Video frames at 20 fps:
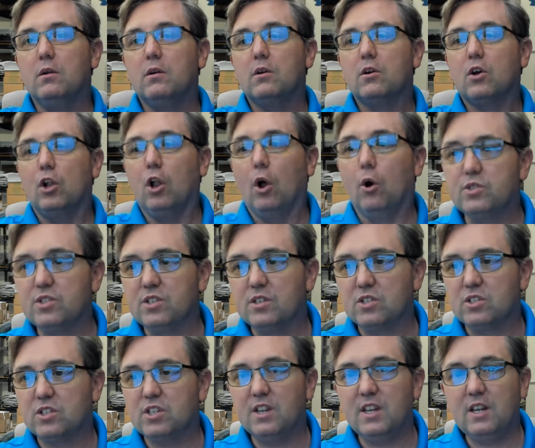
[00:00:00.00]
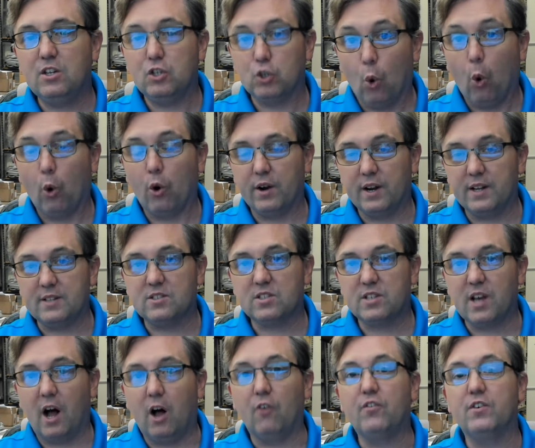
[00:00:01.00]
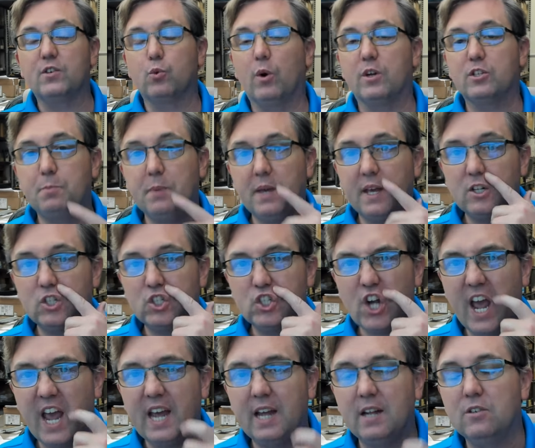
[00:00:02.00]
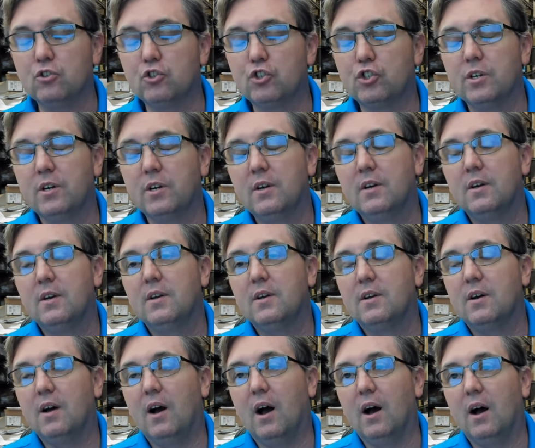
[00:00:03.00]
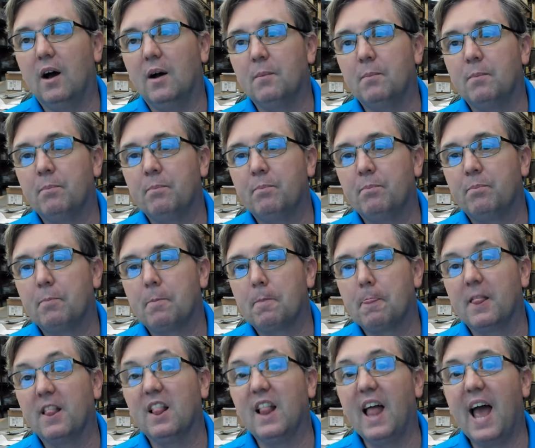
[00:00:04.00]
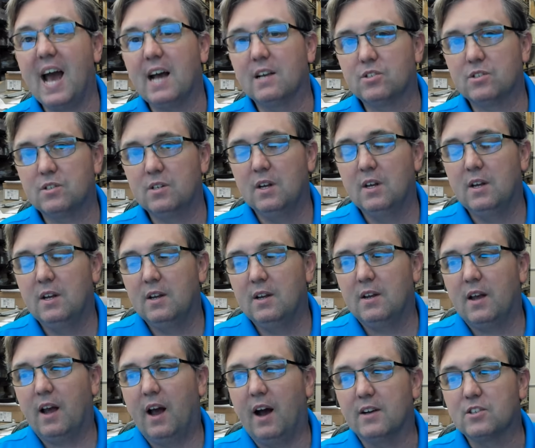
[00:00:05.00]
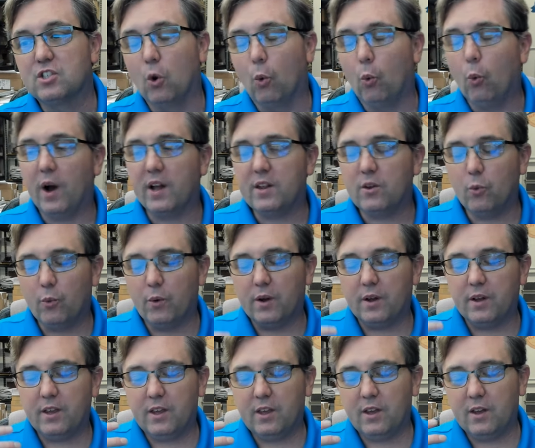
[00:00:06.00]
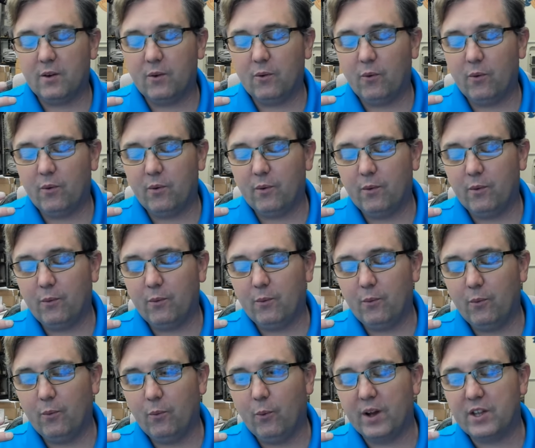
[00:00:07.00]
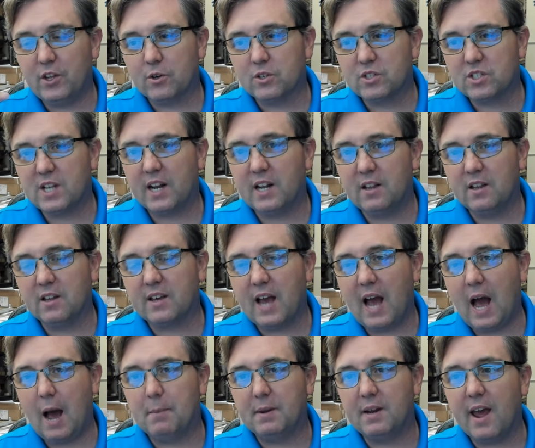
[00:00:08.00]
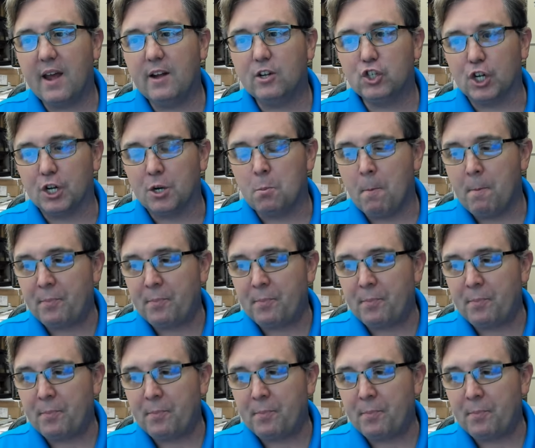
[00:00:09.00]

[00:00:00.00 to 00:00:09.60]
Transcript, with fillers: closest to the door itself is what's being changed um, last. Uh, so what when you're setting the combination,